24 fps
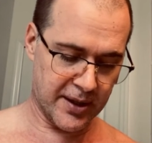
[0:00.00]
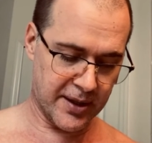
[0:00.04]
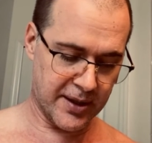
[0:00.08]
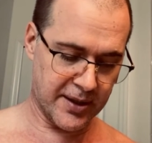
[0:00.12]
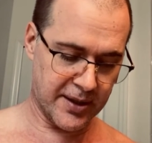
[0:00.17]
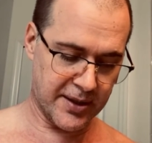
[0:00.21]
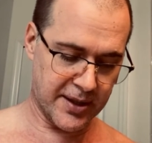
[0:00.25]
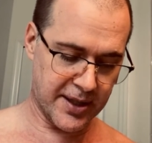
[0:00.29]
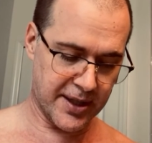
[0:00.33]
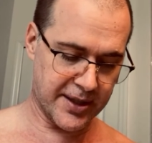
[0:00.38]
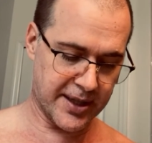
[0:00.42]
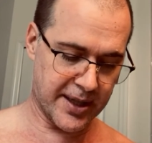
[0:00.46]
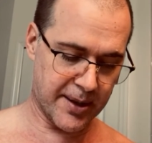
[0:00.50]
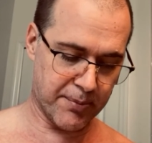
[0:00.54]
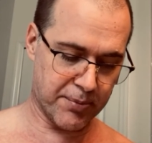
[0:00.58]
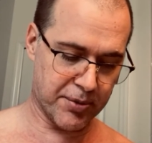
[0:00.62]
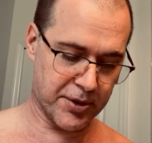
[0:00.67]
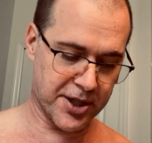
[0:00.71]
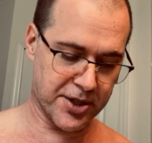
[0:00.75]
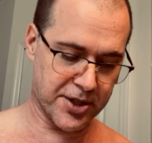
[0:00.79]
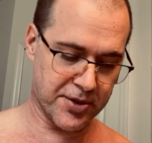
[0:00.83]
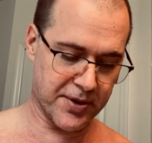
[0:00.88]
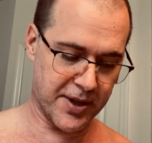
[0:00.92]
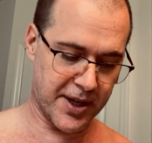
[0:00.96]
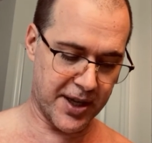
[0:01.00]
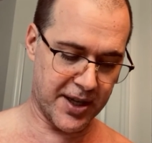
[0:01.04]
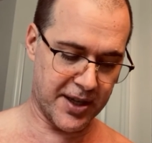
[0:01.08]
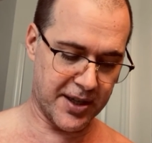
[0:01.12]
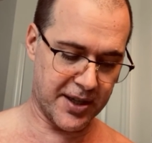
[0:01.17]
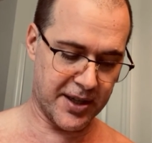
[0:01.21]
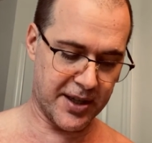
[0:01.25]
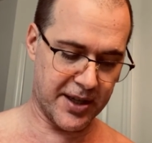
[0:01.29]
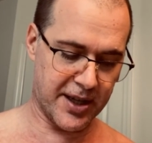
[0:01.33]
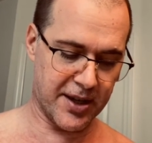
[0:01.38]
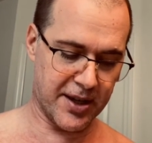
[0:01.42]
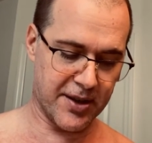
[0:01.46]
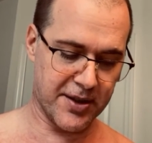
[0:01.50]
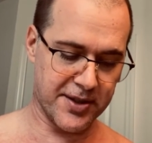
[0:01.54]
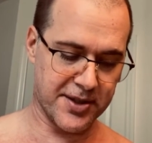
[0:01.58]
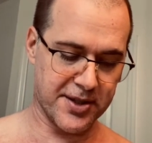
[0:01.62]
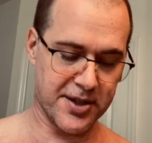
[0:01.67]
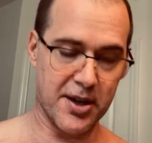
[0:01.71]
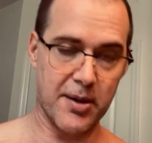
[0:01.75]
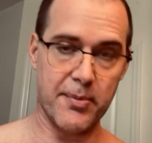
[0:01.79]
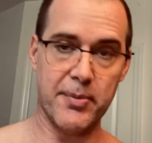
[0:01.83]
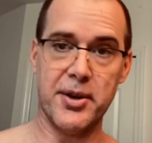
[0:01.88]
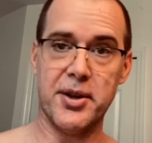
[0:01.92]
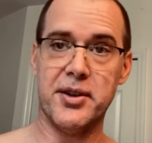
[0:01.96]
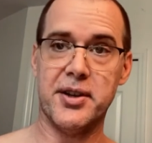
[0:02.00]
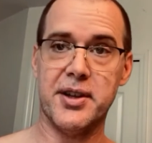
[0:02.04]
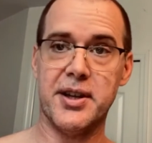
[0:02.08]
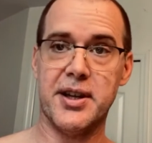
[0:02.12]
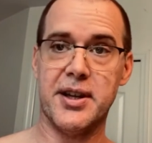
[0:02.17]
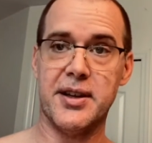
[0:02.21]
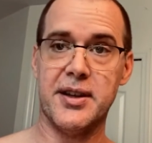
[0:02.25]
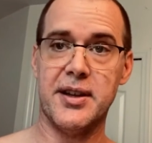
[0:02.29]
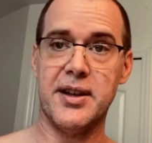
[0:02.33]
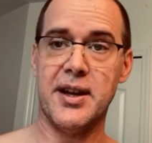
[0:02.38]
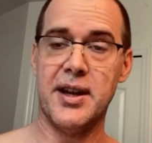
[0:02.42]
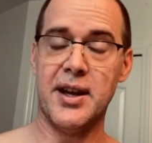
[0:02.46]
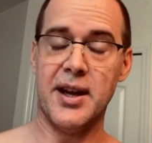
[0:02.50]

Take that brush right into there and start building it.